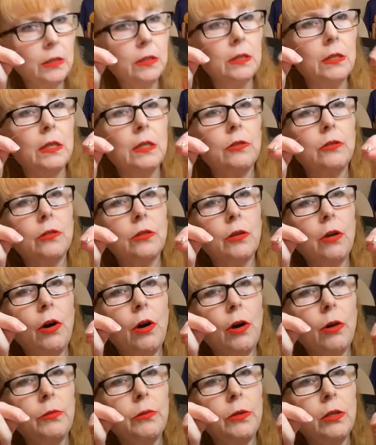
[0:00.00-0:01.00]
things are
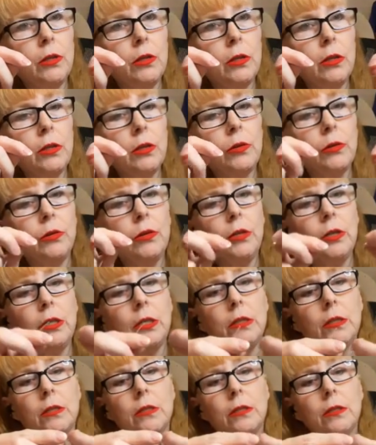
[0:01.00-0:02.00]
called, but they're the little
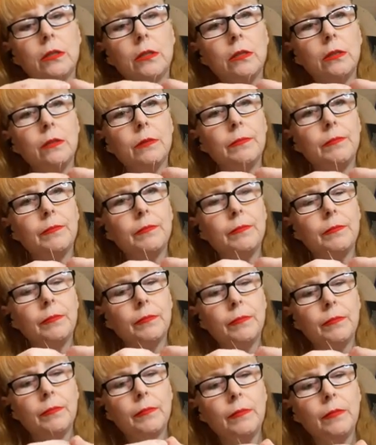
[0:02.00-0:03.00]
hooks
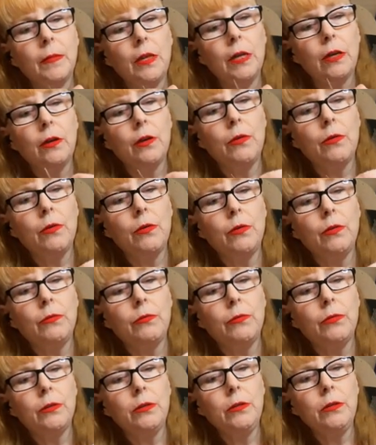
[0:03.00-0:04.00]
that go
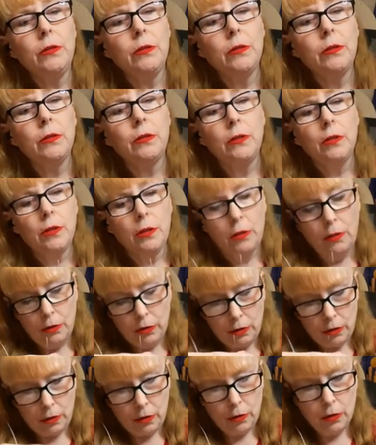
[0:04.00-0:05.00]
over.
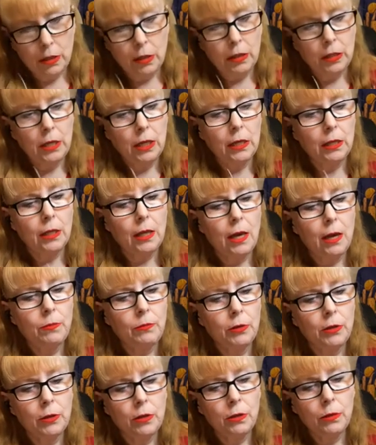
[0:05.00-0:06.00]
So you're going to take that,
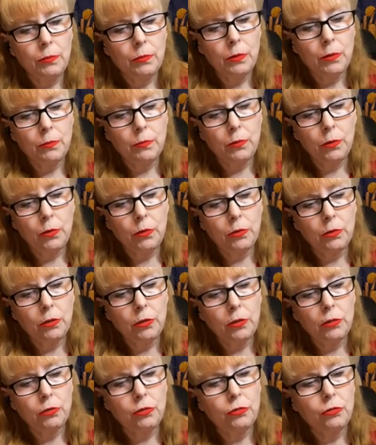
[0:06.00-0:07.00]
but you're going to put both of
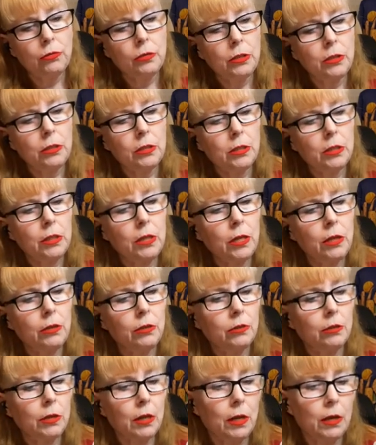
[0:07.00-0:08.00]
your strings
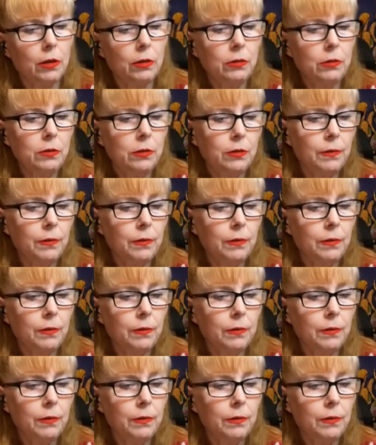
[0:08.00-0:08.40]
together now,